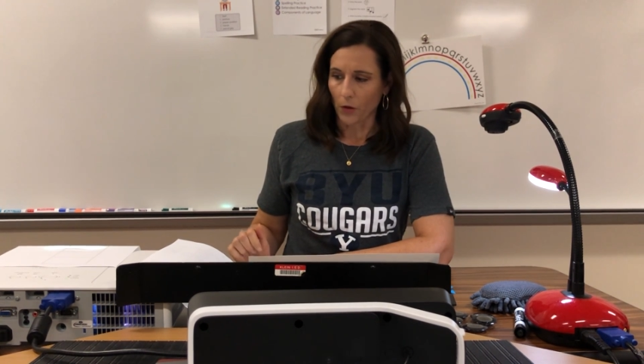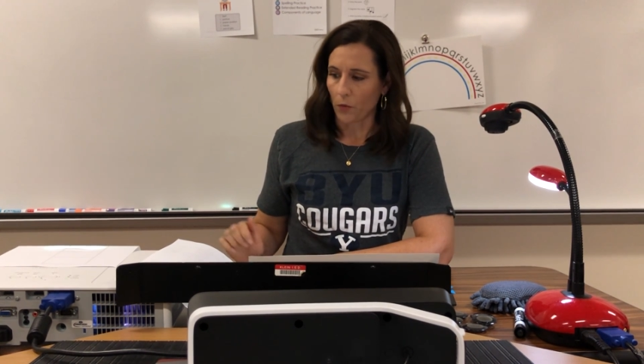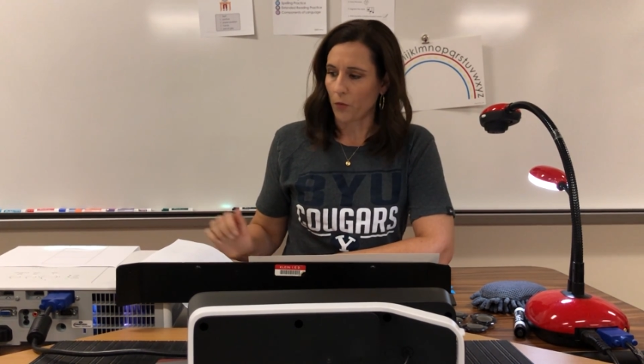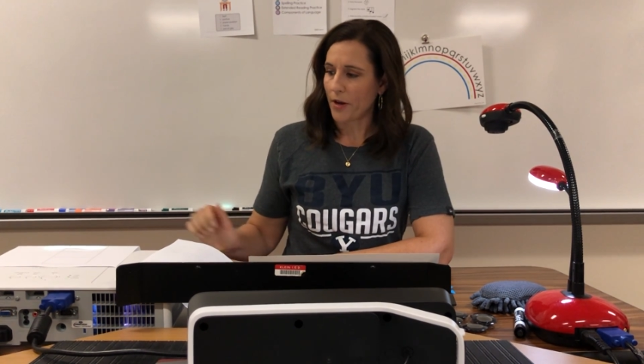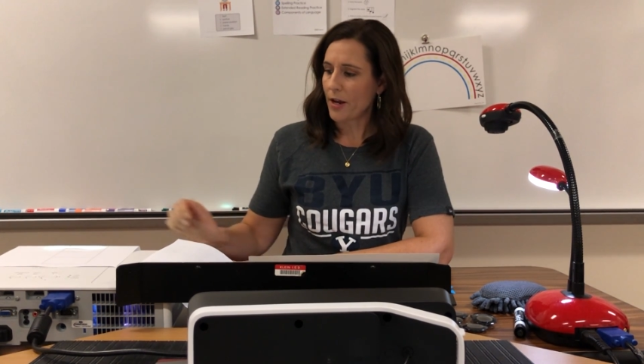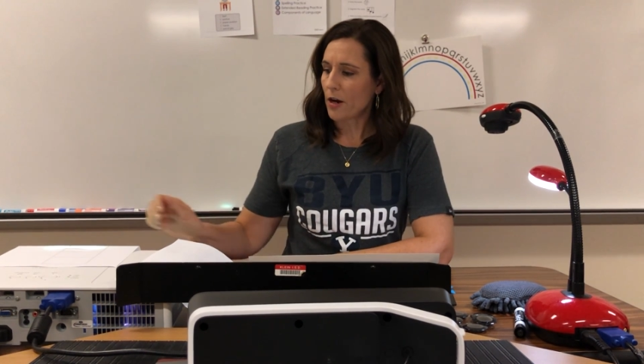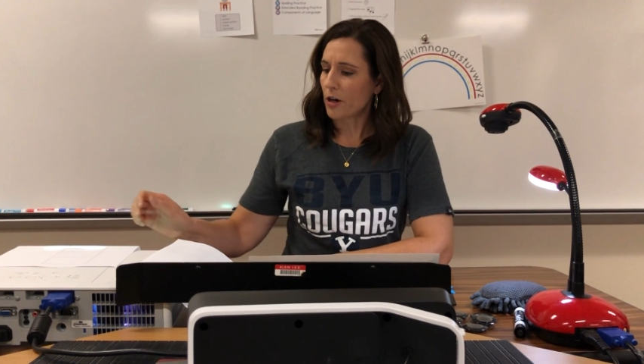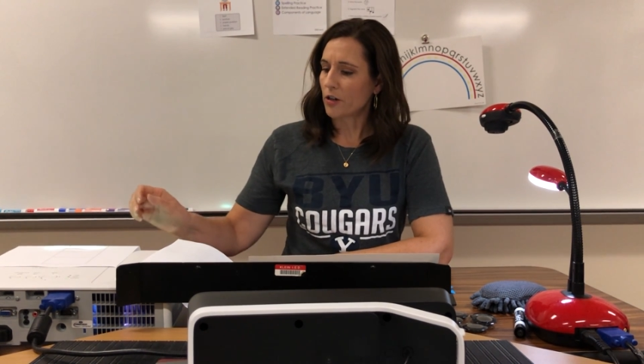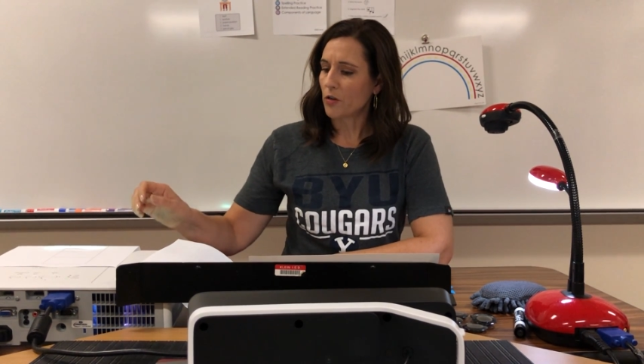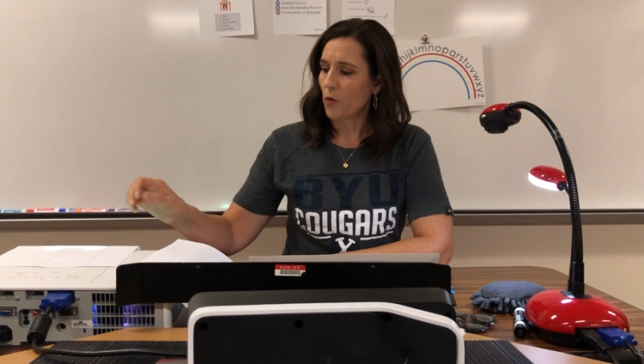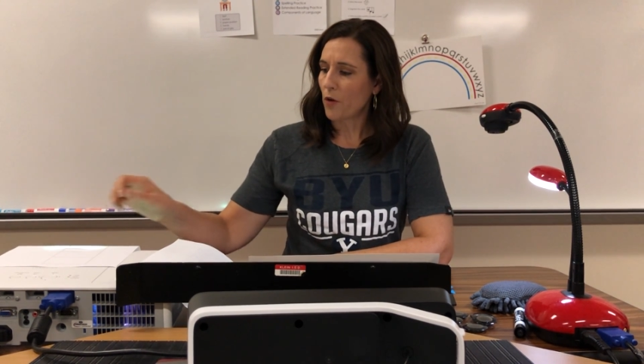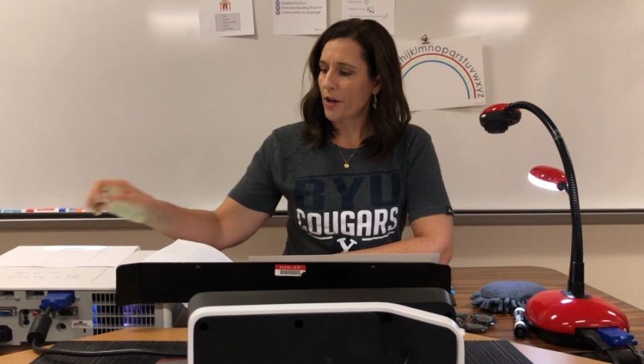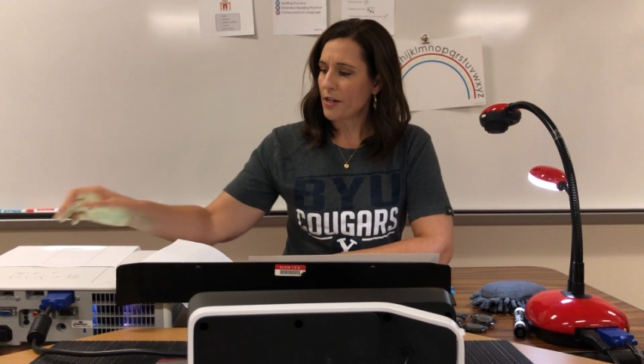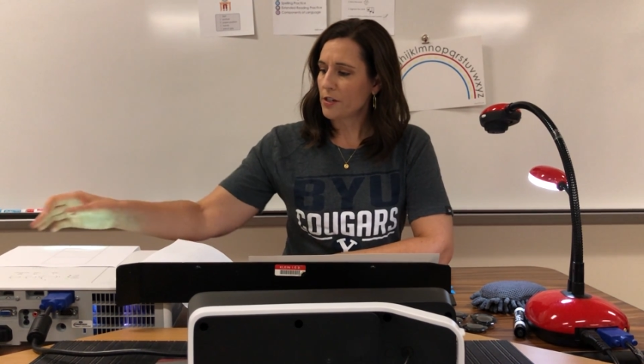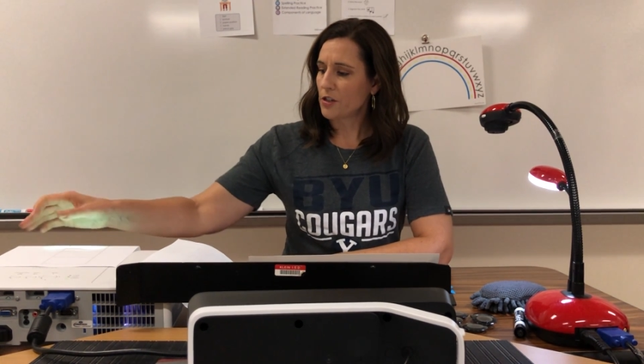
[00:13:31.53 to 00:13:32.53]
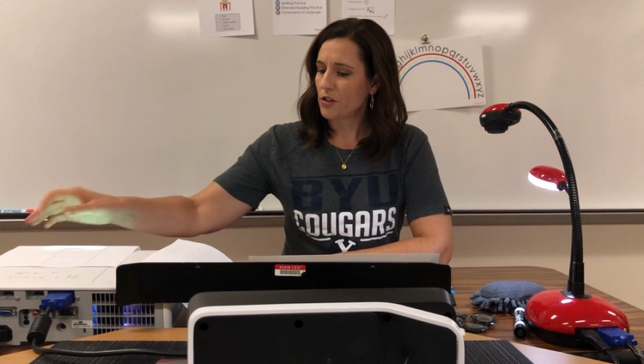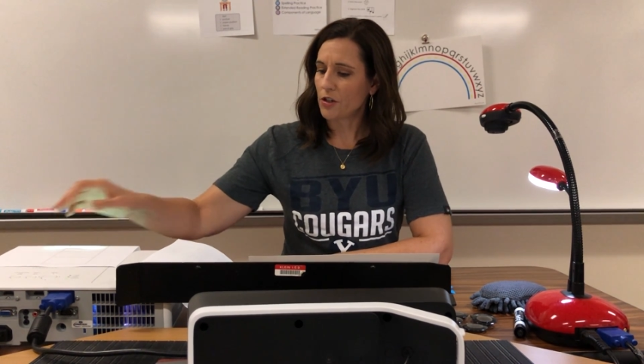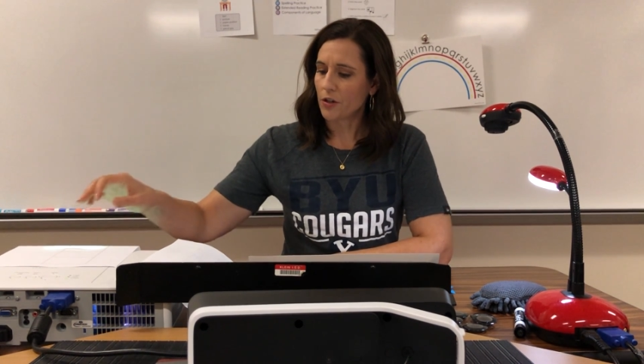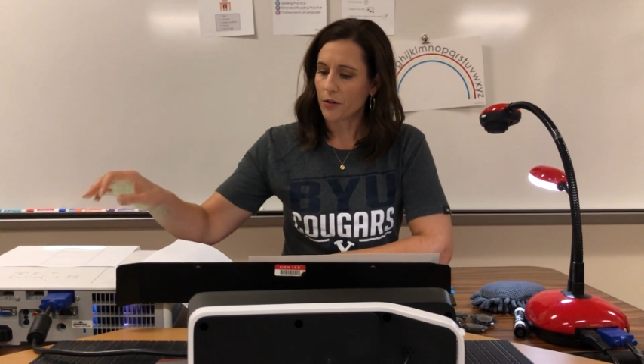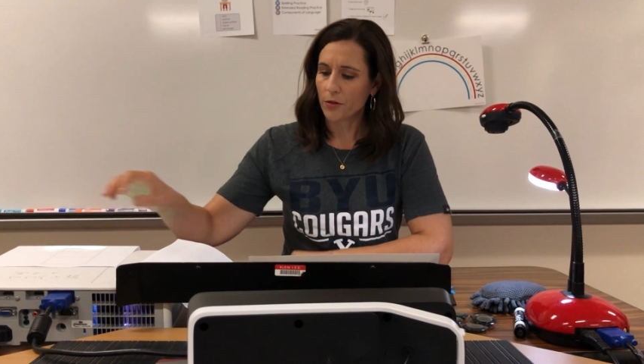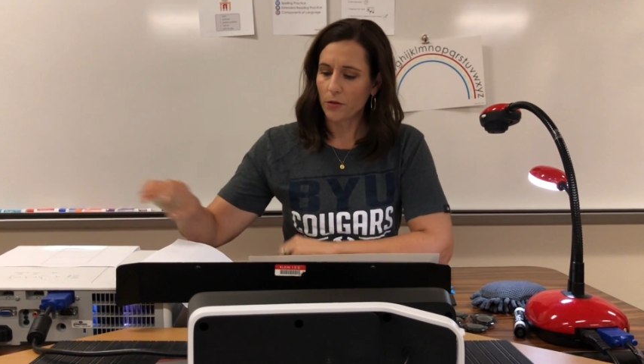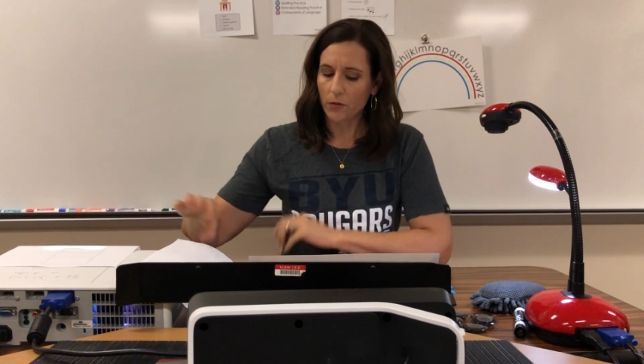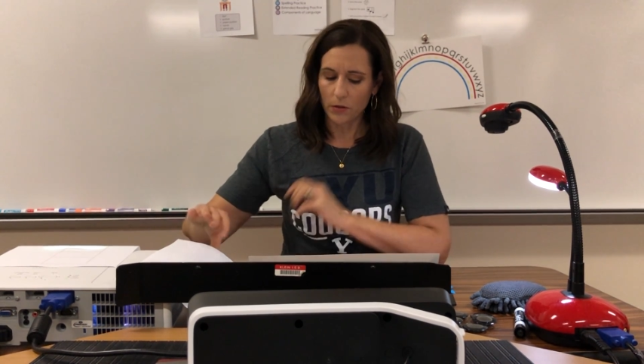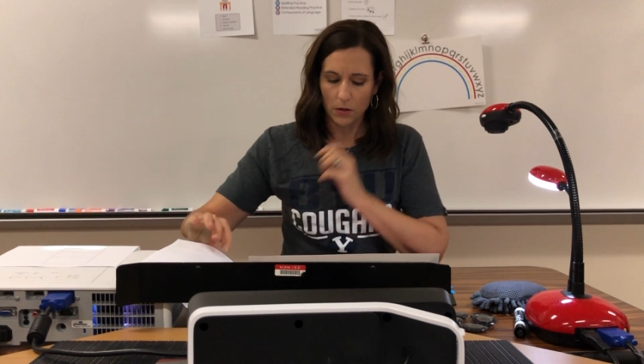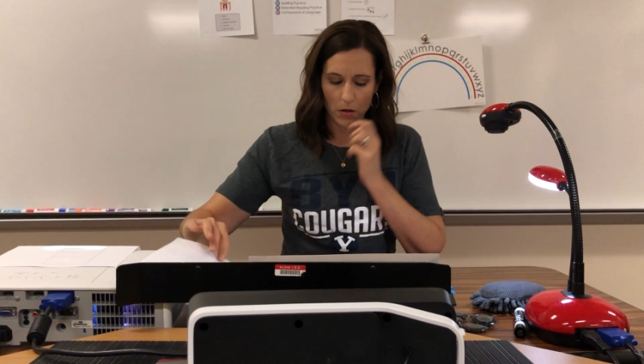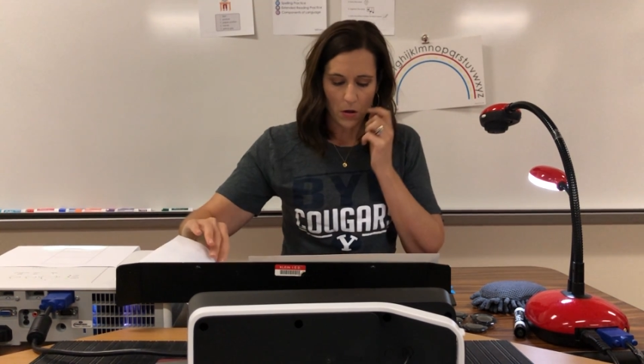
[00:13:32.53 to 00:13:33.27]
We are going to